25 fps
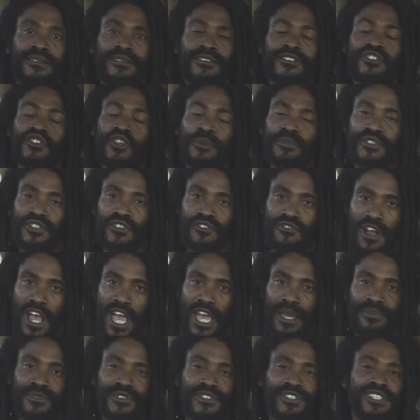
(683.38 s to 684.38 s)

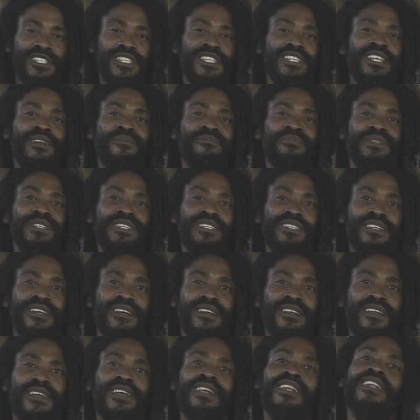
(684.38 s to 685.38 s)
subscribe to Sealand Media.
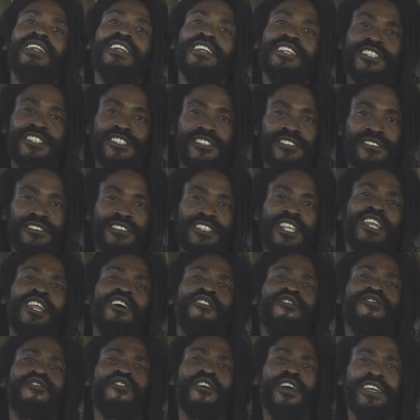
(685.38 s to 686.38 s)
Listen, tell a
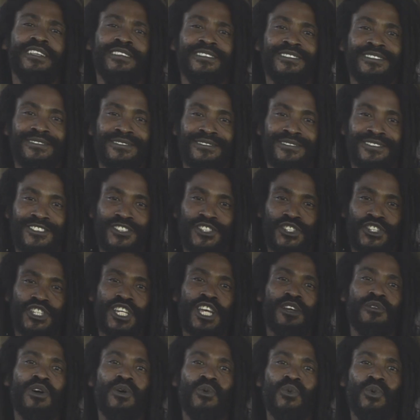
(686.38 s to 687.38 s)
friend,
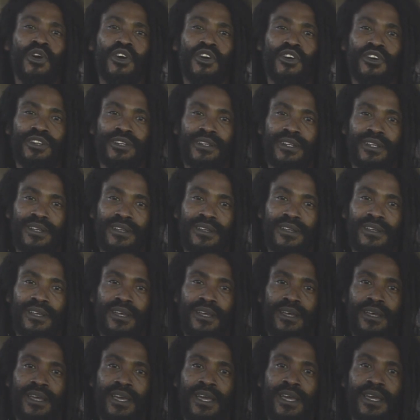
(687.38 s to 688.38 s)
share a word.
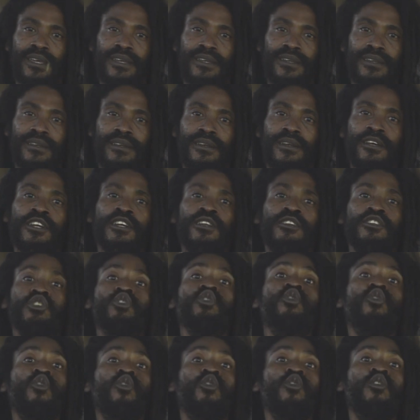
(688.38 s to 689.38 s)
Hey,
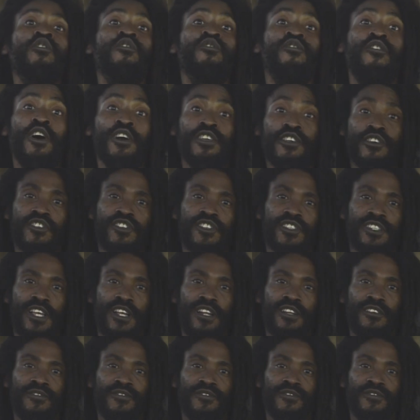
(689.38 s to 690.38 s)
do for
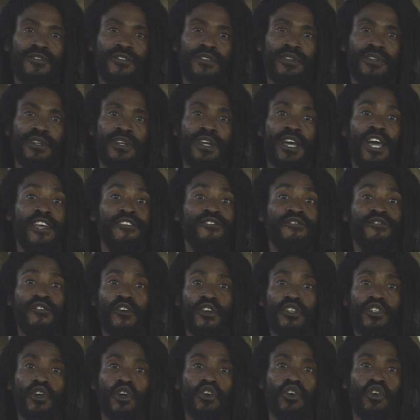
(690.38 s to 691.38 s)
yourself and for
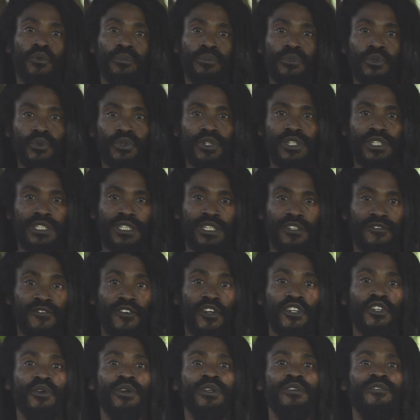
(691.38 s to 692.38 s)
your community,
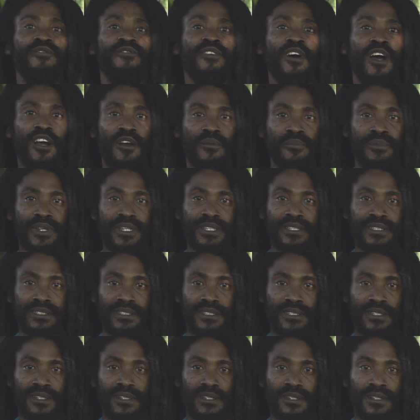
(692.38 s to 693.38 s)
for your environment,
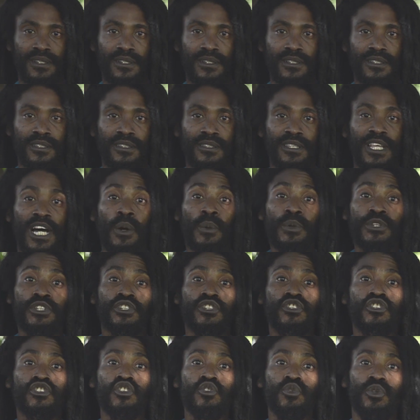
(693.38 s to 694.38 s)
that which
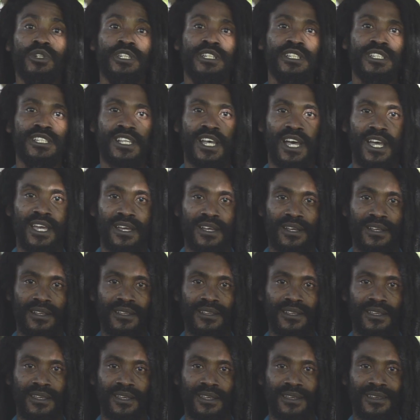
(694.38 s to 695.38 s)
you truly desire.
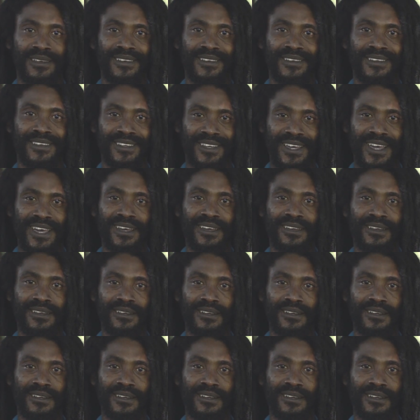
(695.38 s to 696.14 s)
Yeah?